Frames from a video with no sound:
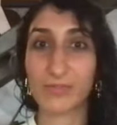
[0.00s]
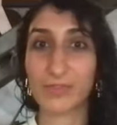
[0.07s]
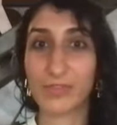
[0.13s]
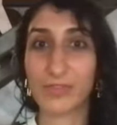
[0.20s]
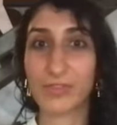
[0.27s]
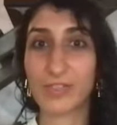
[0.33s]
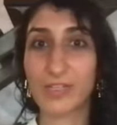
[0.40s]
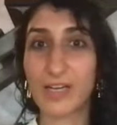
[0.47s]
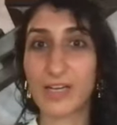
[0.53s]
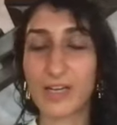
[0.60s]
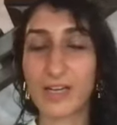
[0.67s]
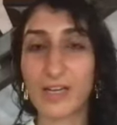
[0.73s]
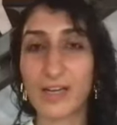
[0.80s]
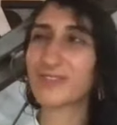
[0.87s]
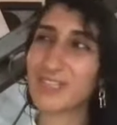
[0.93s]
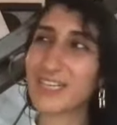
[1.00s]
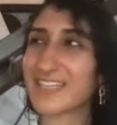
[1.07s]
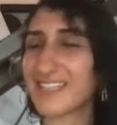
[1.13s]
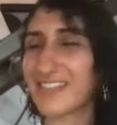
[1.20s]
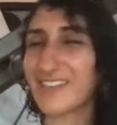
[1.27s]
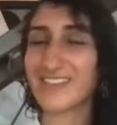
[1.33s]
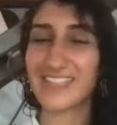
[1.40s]
Or
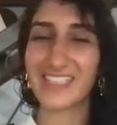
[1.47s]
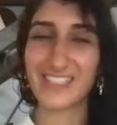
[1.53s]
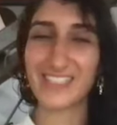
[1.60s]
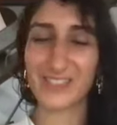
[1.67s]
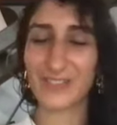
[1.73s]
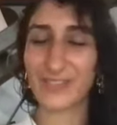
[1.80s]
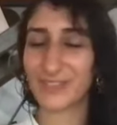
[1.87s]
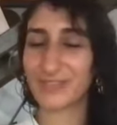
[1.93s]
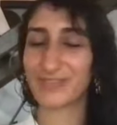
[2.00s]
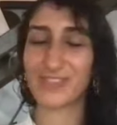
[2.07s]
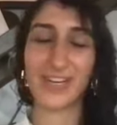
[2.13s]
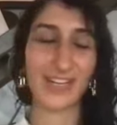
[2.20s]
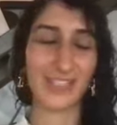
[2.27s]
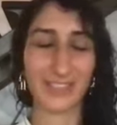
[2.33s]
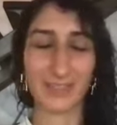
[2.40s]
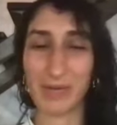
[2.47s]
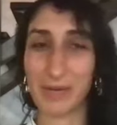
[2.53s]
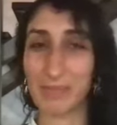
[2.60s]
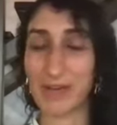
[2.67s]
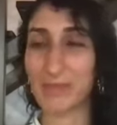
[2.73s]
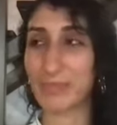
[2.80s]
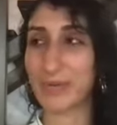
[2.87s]
like, they just sort of ask
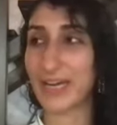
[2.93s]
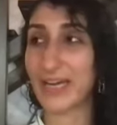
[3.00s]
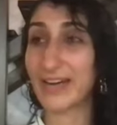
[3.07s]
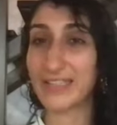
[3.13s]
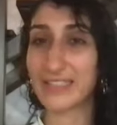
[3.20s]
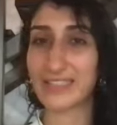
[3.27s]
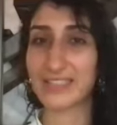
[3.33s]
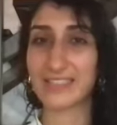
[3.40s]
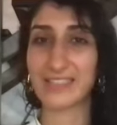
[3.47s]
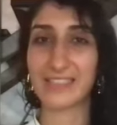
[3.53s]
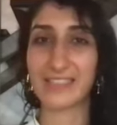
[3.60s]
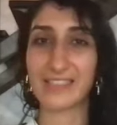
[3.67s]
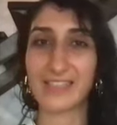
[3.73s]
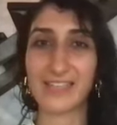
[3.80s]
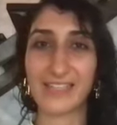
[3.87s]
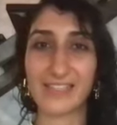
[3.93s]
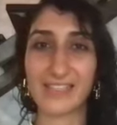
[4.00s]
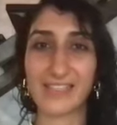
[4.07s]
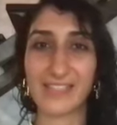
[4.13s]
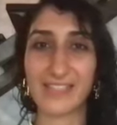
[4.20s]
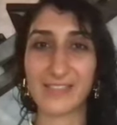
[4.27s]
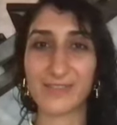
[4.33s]
about my parents and then I
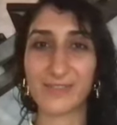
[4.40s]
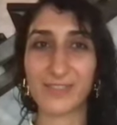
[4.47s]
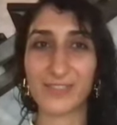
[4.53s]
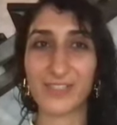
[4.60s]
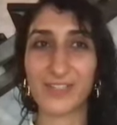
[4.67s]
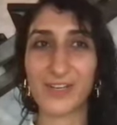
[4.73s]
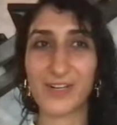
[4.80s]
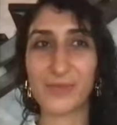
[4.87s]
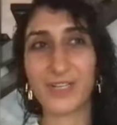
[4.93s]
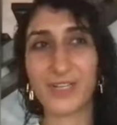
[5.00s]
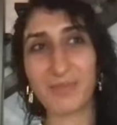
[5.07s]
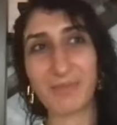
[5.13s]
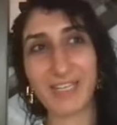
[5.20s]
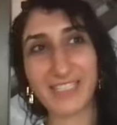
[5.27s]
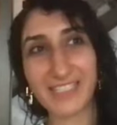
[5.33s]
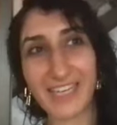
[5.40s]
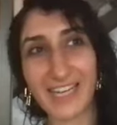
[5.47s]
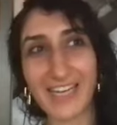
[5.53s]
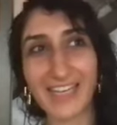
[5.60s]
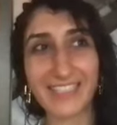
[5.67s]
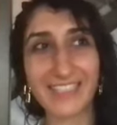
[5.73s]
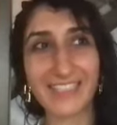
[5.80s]
kind of go, oh, well, my
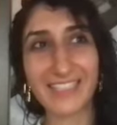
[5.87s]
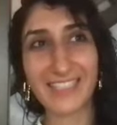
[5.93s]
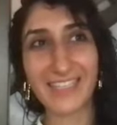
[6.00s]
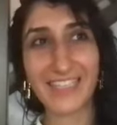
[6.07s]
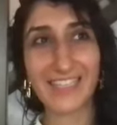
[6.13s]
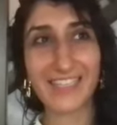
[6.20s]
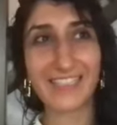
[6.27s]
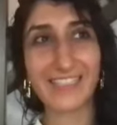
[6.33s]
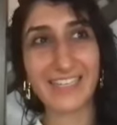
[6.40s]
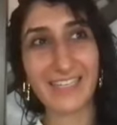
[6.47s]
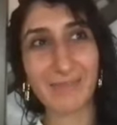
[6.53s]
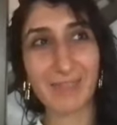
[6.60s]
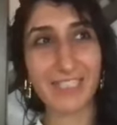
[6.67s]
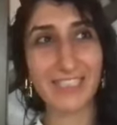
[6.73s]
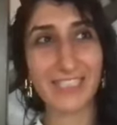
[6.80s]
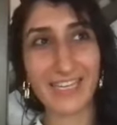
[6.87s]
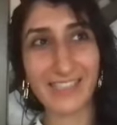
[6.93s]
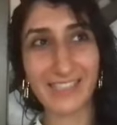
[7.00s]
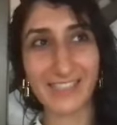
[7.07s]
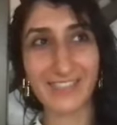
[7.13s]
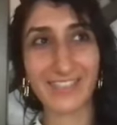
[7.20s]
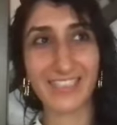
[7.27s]
dad
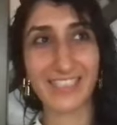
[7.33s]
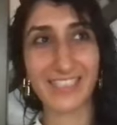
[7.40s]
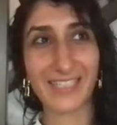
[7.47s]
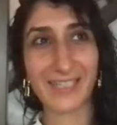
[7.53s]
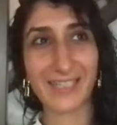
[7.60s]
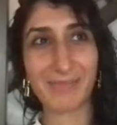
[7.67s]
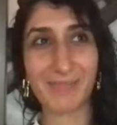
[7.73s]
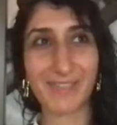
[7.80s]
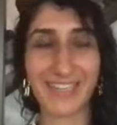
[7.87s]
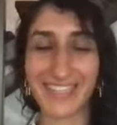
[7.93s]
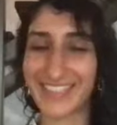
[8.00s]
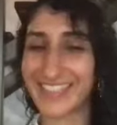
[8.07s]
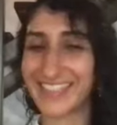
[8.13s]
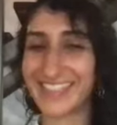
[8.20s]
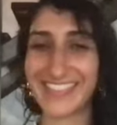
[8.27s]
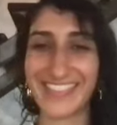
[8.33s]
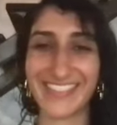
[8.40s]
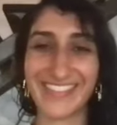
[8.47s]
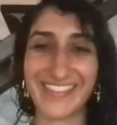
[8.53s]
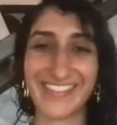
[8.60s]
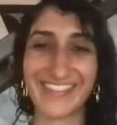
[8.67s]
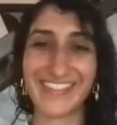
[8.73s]
lives here, but
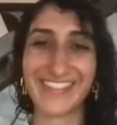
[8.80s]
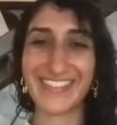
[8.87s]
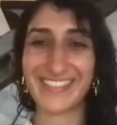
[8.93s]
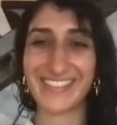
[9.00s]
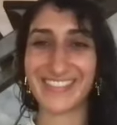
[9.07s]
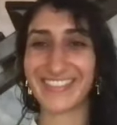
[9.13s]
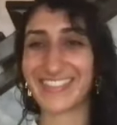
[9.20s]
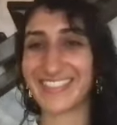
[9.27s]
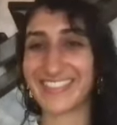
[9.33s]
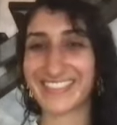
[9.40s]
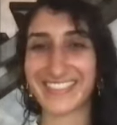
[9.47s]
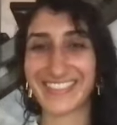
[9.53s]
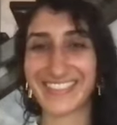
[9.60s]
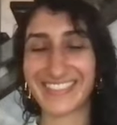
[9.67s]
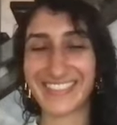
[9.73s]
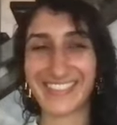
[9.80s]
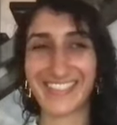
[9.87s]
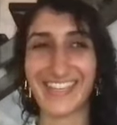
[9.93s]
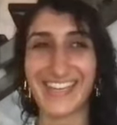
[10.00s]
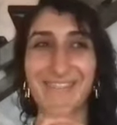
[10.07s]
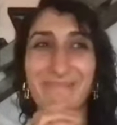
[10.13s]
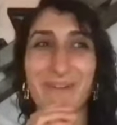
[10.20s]
and then it's
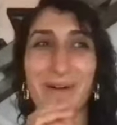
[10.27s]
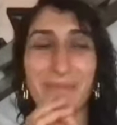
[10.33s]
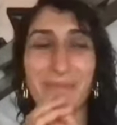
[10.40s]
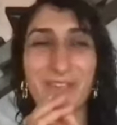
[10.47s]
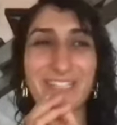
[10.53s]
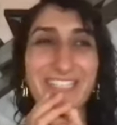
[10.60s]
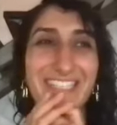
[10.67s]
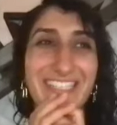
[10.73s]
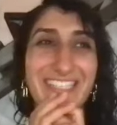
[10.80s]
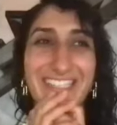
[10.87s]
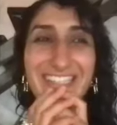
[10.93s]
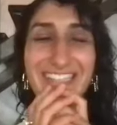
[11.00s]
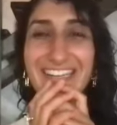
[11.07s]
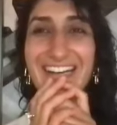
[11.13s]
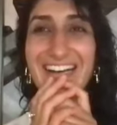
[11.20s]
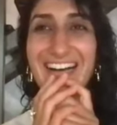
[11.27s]
that mum question.